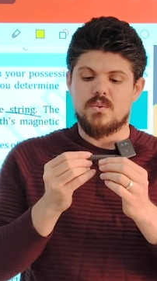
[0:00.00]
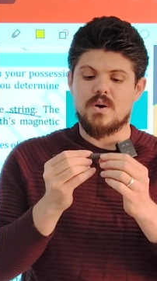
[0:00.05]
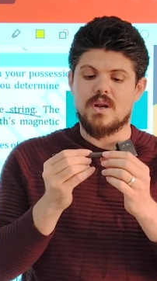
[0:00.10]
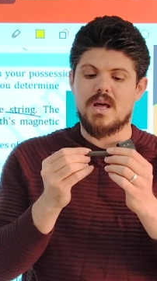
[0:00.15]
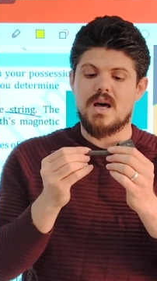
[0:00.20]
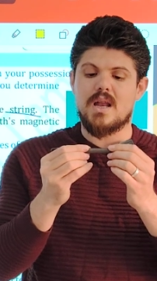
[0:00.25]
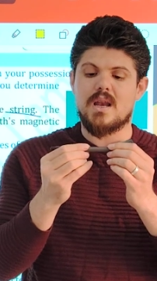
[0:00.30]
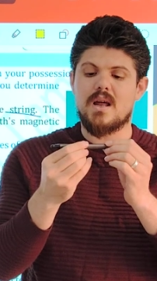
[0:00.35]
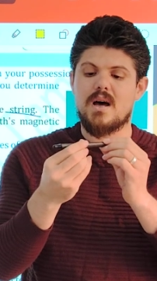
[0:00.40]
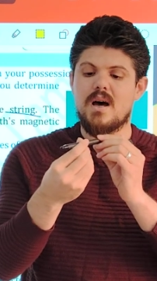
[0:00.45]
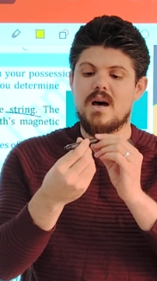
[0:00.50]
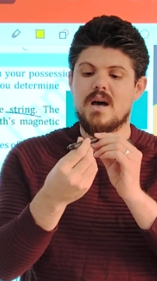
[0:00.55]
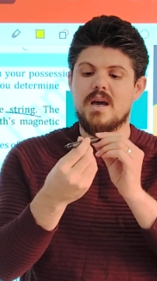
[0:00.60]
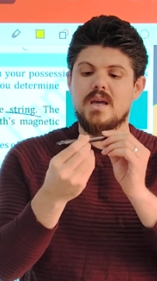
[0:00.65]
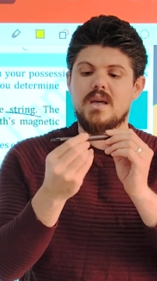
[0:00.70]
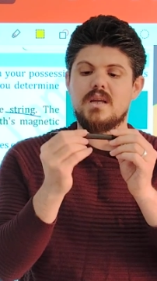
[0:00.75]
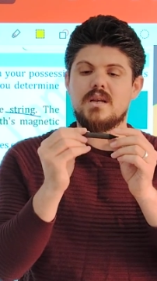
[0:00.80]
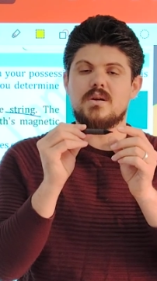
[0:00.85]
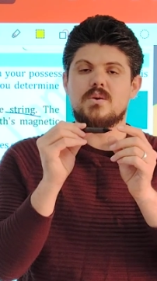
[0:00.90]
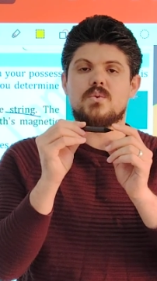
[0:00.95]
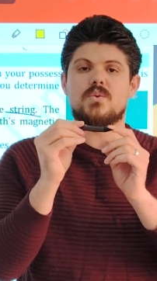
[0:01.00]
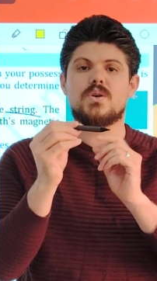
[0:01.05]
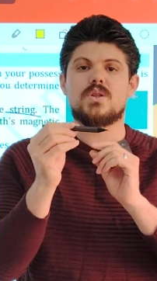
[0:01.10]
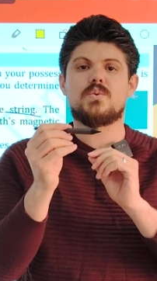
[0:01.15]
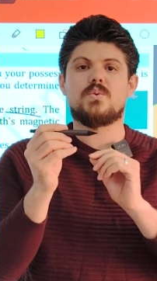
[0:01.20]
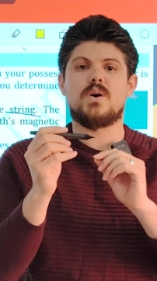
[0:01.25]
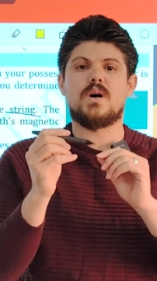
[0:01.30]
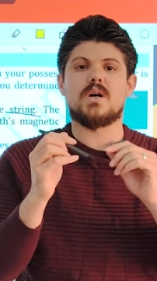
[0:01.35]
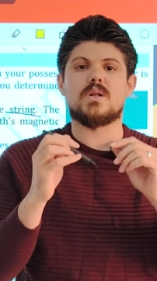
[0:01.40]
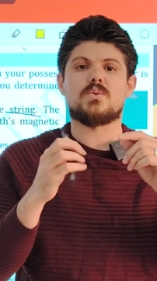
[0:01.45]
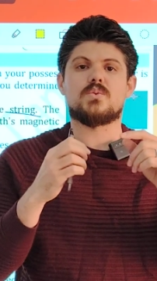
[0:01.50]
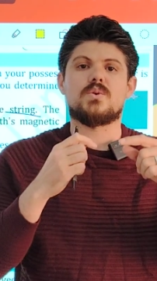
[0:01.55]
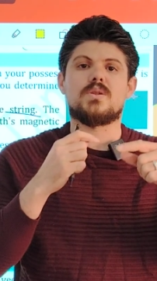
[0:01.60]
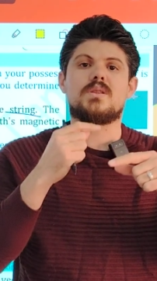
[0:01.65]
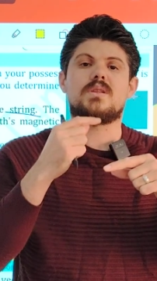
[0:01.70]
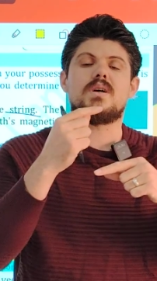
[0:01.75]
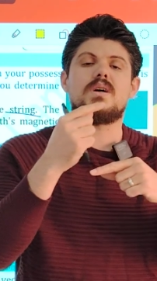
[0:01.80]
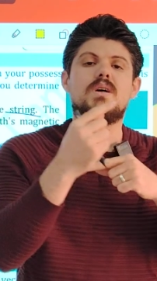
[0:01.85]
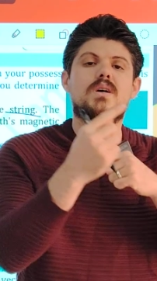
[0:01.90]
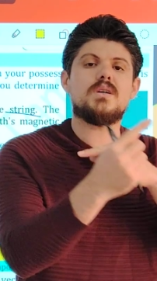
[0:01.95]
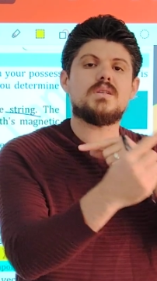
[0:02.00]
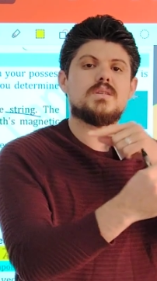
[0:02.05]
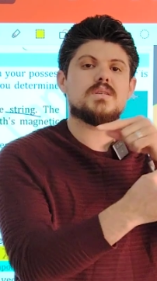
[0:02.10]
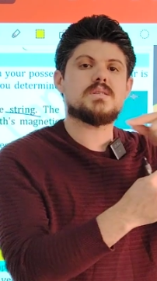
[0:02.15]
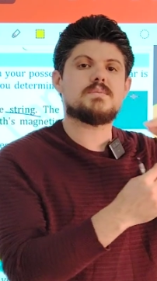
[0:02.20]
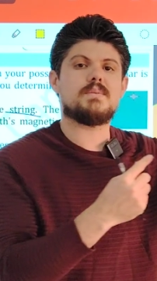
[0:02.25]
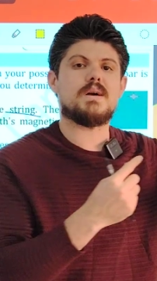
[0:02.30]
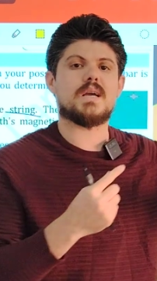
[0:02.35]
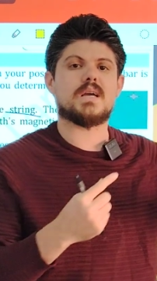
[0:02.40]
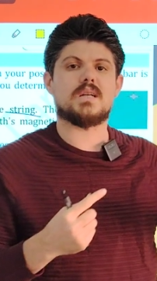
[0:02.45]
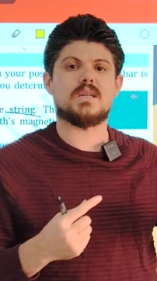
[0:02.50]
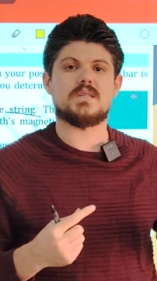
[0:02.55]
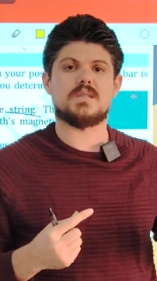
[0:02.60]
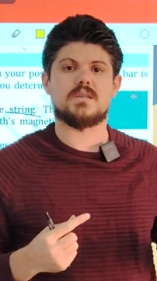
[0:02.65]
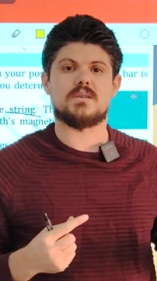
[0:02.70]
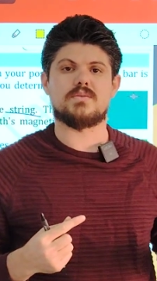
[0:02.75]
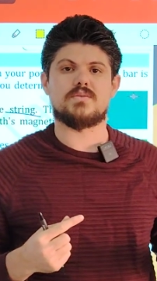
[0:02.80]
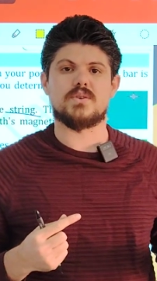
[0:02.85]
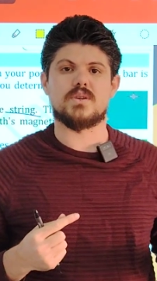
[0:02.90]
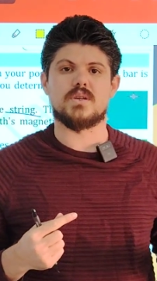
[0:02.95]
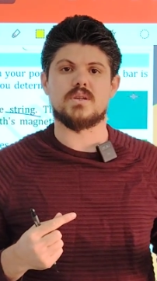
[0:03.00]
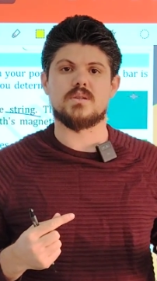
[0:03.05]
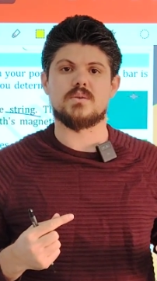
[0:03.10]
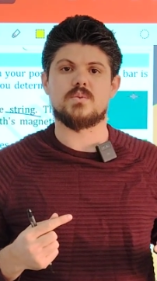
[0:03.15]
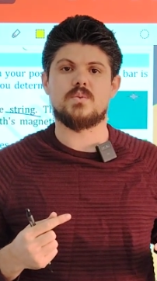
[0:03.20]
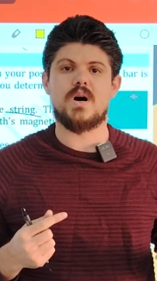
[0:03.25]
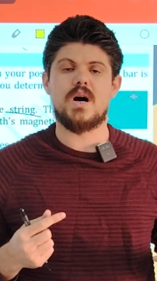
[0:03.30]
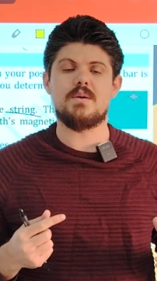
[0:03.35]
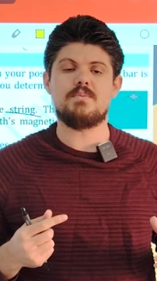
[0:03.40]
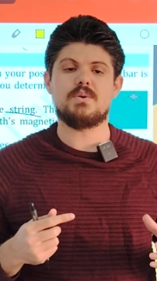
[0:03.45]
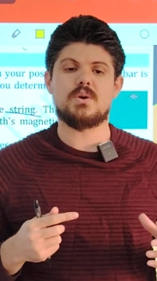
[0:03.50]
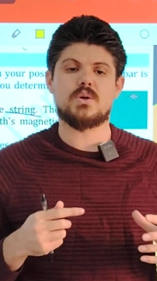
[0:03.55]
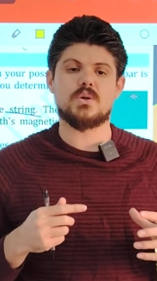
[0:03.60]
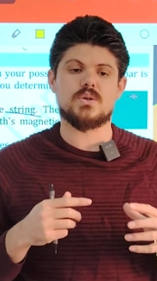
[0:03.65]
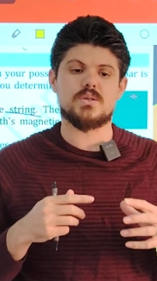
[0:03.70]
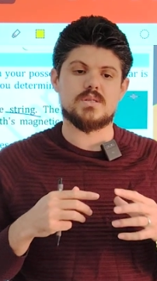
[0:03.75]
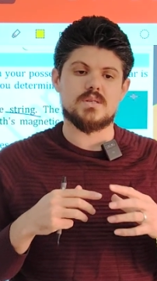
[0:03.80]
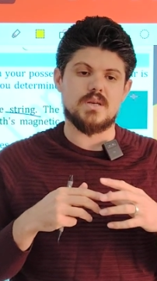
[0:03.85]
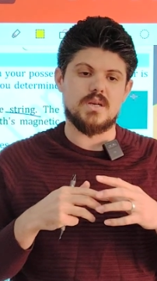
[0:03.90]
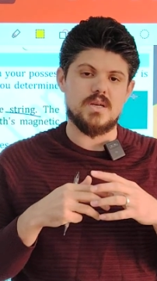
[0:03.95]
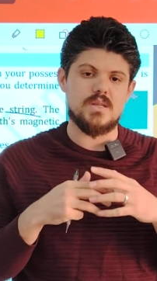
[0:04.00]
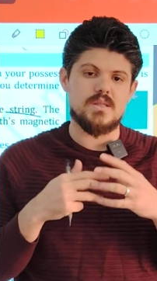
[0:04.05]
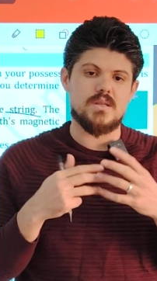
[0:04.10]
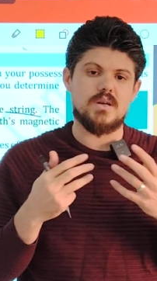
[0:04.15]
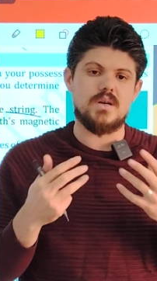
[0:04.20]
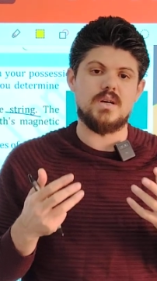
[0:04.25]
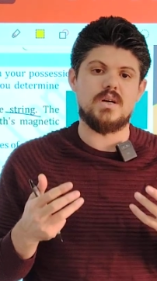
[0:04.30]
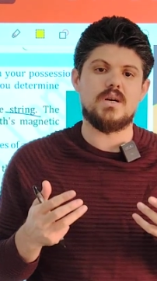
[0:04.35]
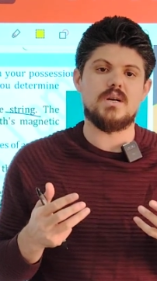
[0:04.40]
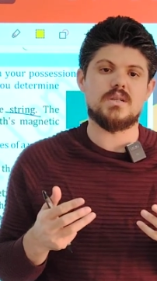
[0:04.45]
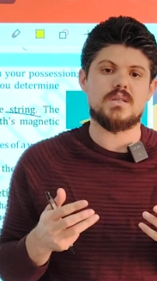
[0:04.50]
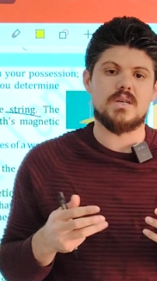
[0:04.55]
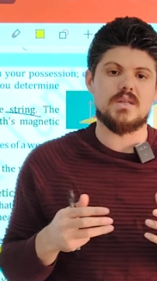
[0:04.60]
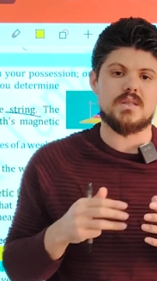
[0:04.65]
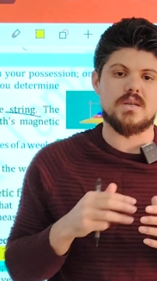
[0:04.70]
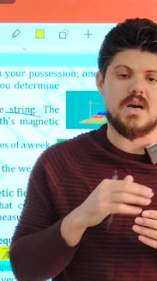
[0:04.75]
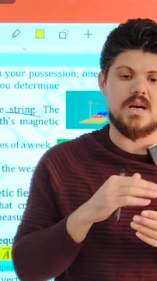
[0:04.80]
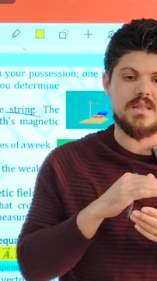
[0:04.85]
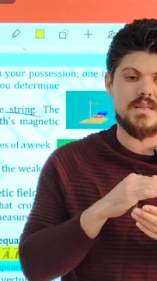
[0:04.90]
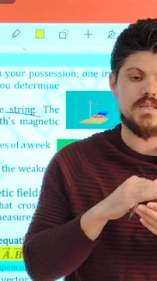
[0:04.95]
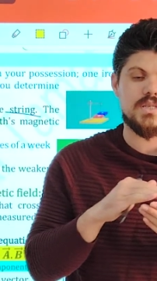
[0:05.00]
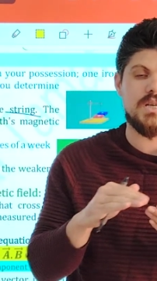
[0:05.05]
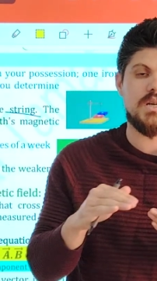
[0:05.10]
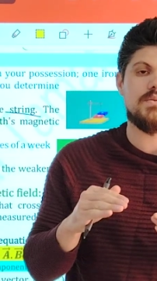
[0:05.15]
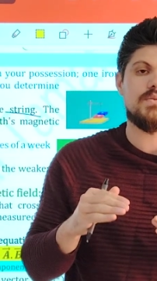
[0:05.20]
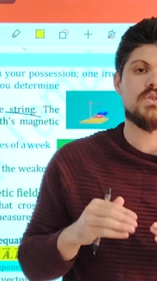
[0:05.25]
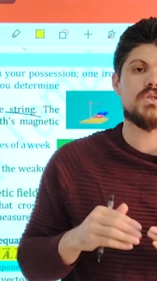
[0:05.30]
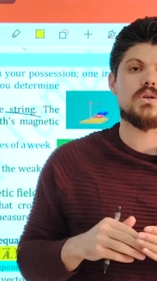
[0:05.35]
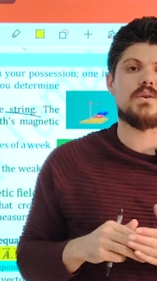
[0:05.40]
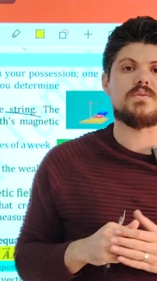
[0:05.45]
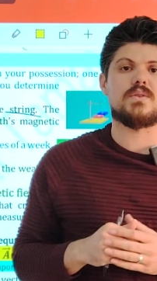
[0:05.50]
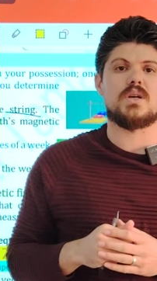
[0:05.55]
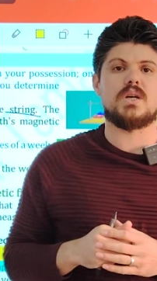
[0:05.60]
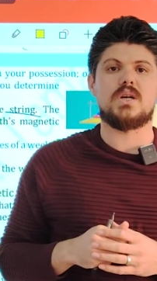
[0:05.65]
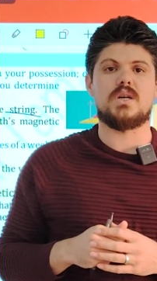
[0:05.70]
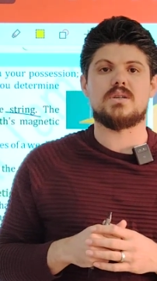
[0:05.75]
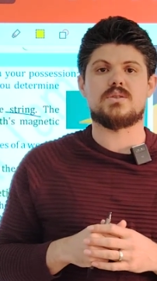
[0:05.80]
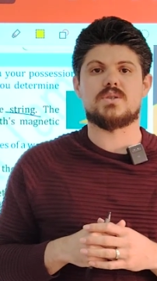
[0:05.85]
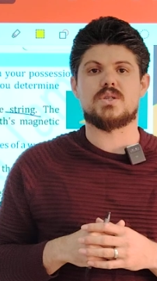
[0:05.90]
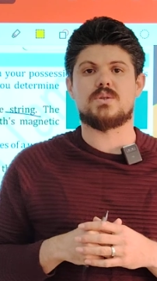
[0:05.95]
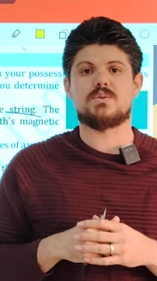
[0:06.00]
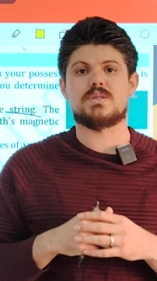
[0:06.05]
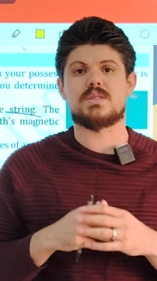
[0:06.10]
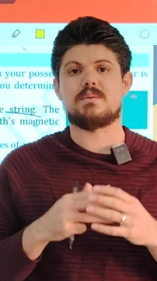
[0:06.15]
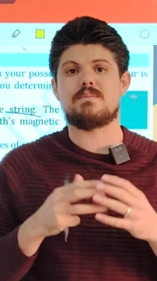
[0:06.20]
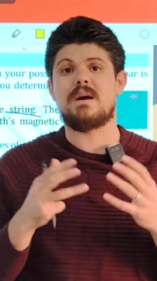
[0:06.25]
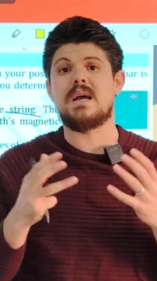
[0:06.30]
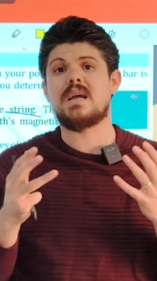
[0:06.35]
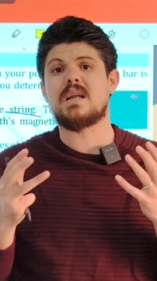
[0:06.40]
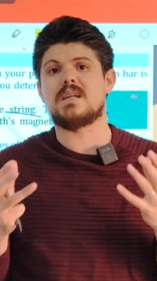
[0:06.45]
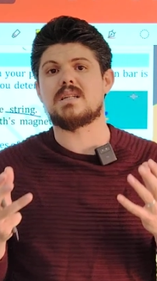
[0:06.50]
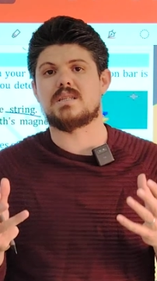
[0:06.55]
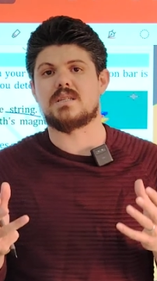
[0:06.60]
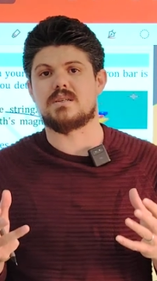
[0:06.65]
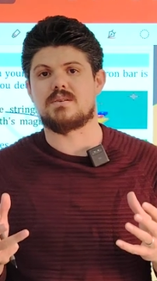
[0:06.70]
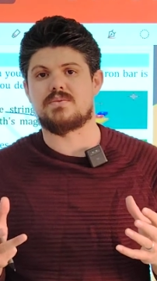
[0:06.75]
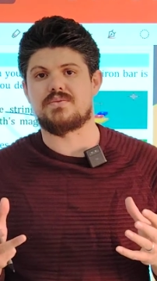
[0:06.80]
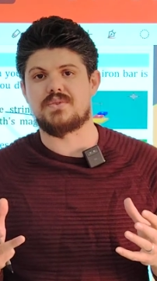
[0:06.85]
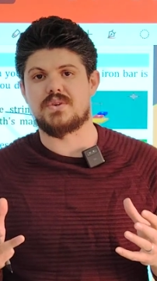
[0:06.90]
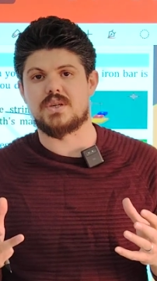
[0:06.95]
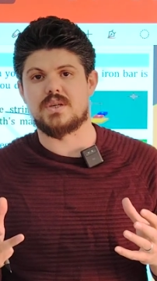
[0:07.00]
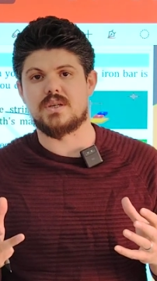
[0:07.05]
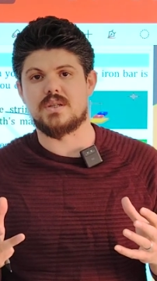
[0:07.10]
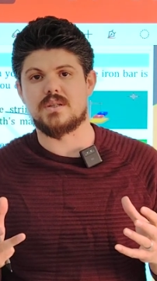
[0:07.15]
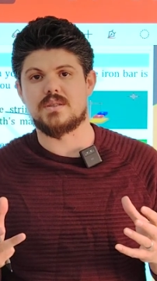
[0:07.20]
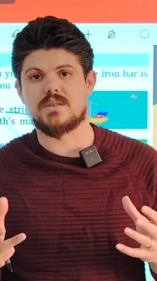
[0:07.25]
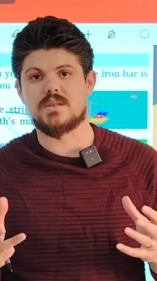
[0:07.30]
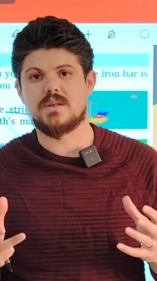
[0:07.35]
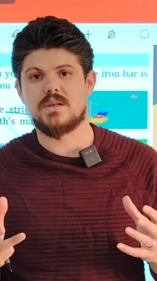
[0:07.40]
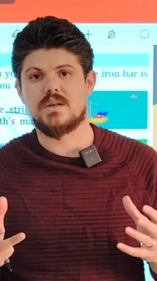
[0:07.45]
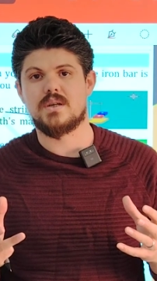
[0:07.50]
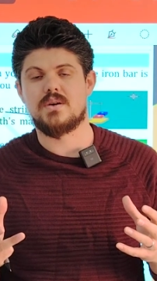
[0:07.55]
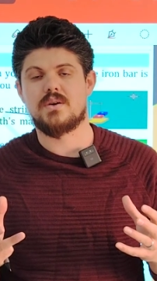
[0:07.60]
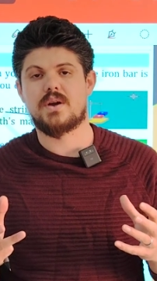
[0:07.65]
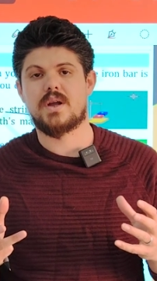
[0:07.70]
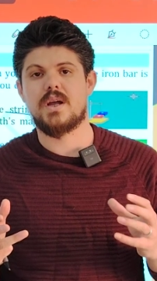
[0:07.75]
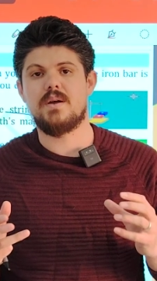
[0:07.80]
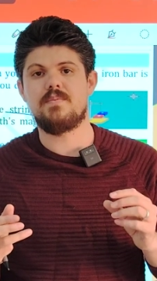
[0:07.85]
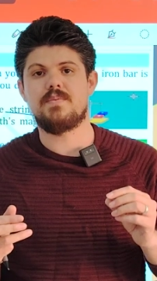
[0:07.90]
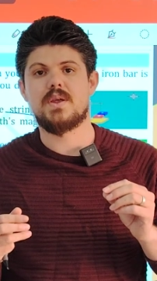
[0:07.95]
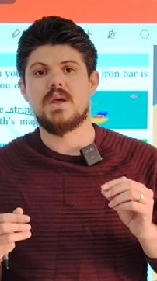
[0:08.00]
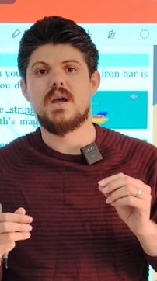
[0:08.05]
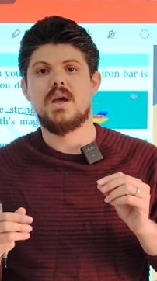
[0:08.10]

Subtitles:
will align with what? With the Earth's magnetic field. Why? Because in the Earth, at the surface of the Earth, there is a magnetic field. Okay?